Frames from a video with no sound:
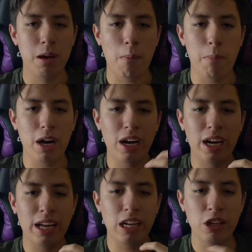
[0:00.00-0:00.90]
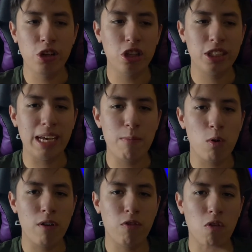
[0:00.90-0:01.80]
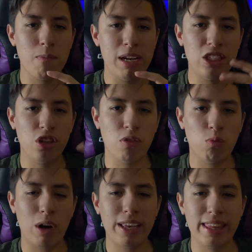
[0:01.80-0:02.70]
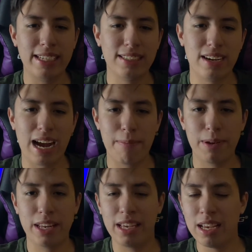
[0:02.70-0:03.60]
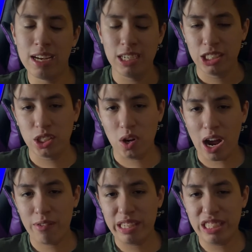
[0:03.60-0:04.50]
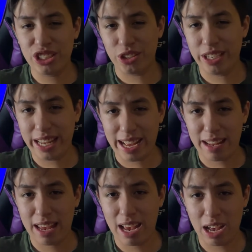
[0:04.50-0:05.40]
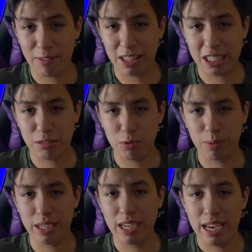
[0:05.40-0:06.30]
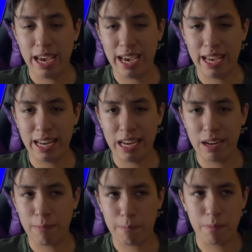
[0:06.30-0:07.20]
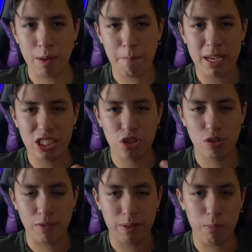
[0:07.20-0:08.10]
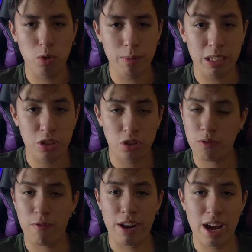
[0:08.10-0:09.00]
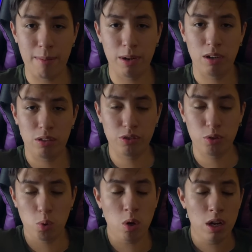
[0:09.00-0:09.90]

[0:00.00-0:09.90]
but you just get more information of why things are happening. So I really enjoyed that about this movie, and the picture of the movie is just phenomenal. So